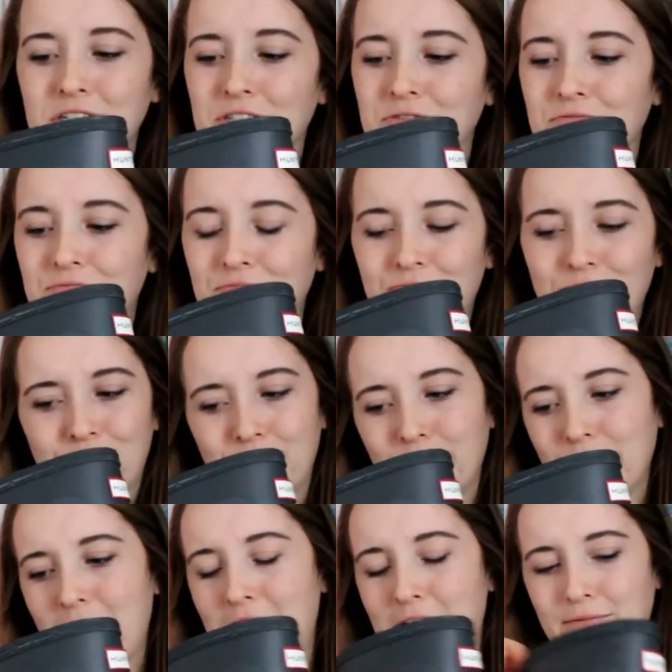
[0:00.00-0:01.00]
a,
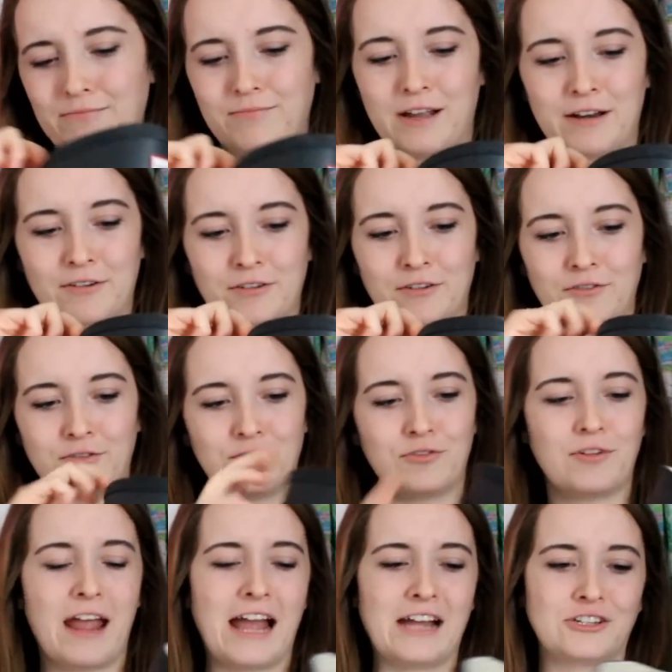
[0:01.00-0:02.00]
I don't know,
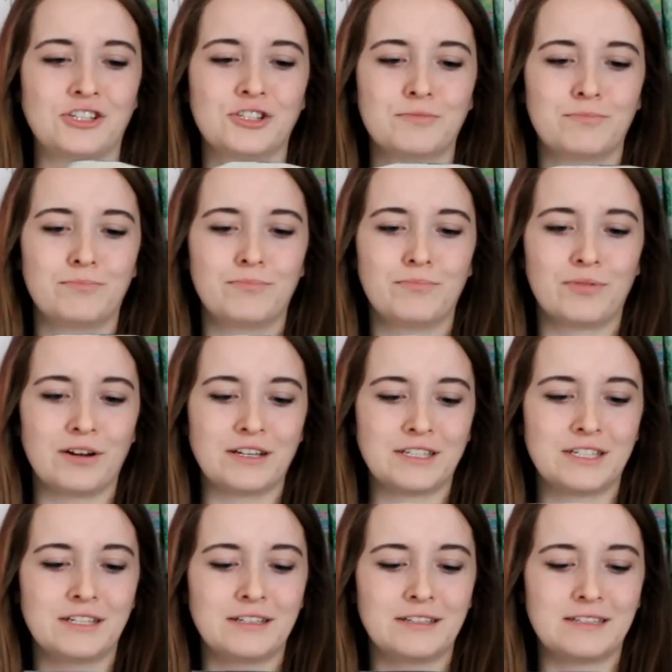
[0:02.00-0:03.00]
hash
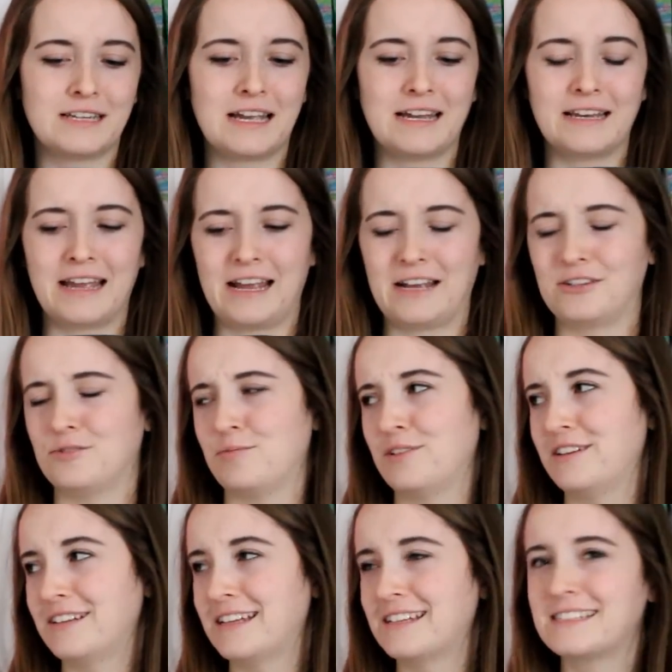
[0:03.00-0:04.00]
print inside. Hash
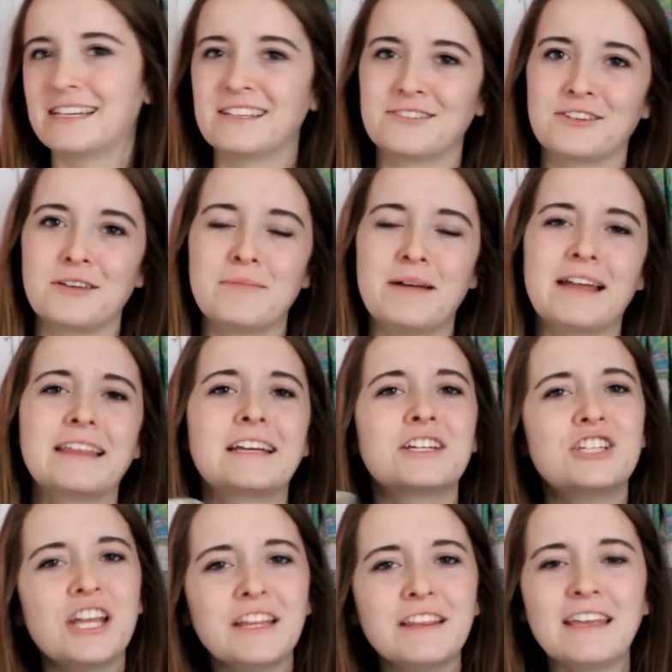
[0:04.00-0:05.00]
print, that sounds really bad. Like
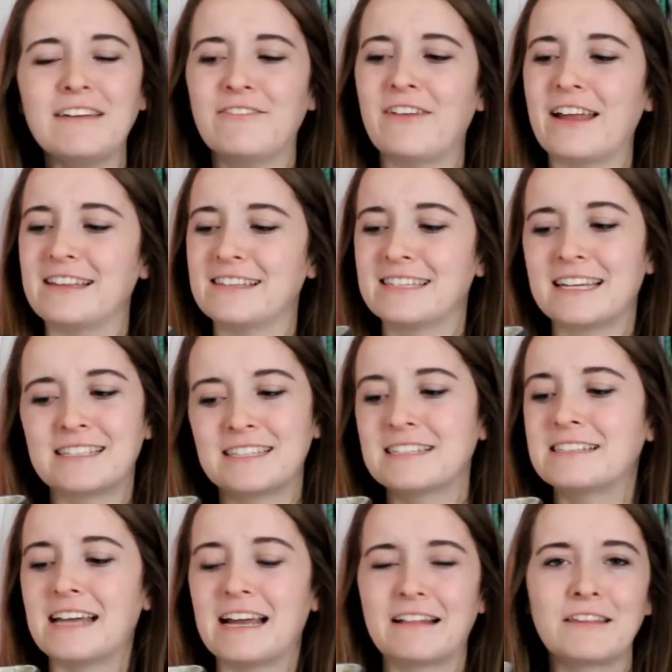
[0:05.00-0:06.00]
a chain link fence. That's
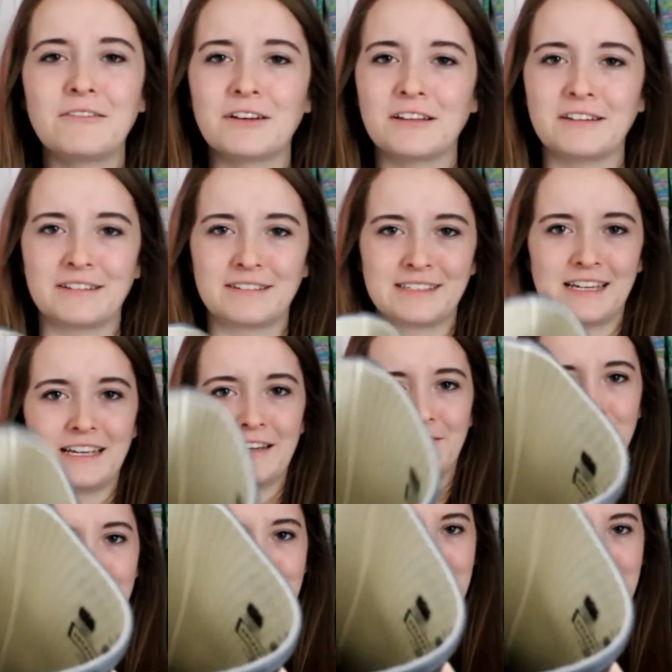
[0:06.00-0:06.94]
exactly what it looks like, if you